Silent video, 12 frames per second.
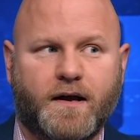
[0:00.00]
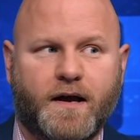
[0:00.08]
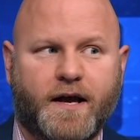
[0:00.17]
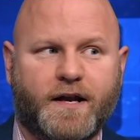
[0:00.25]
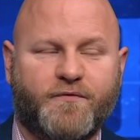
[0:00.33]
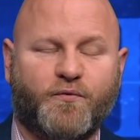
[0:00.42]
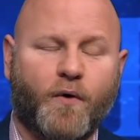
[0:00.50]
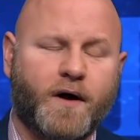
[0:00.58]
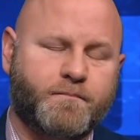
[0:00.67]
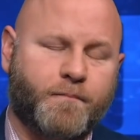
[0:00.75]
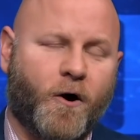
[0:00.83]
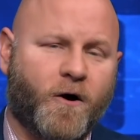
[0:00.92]
And if
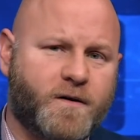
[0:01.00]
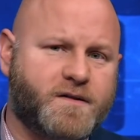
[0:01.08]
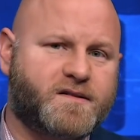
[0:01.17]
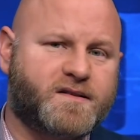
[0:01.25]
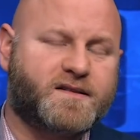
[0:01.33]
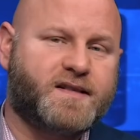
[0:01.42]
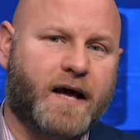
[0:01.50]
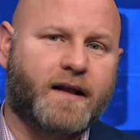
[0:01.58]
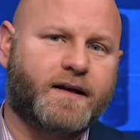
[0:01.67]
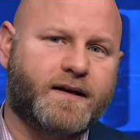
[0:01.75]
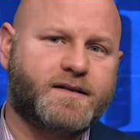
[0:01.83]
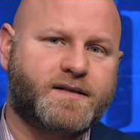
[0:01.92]
what Parnas is
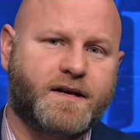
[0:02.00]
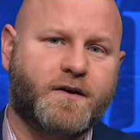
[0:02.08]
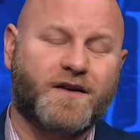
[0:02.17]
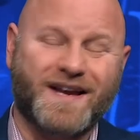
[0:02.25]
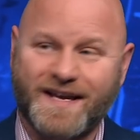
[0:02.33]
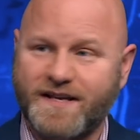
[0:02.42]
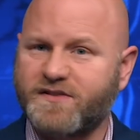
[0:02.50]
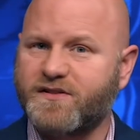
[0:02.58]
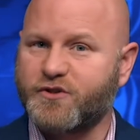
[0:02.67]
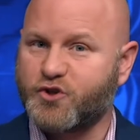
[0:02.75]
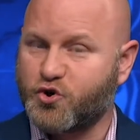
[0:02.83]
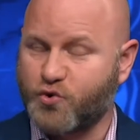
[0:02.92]
telling us here is
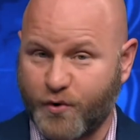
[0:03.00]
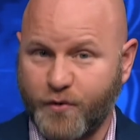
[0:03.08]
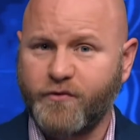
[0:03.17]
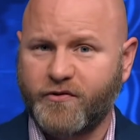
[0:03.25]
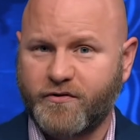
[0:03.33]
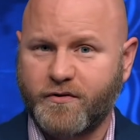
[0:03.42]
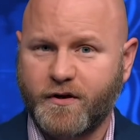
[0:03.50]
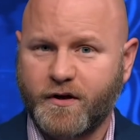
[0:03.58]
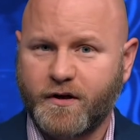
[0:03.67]
the truth,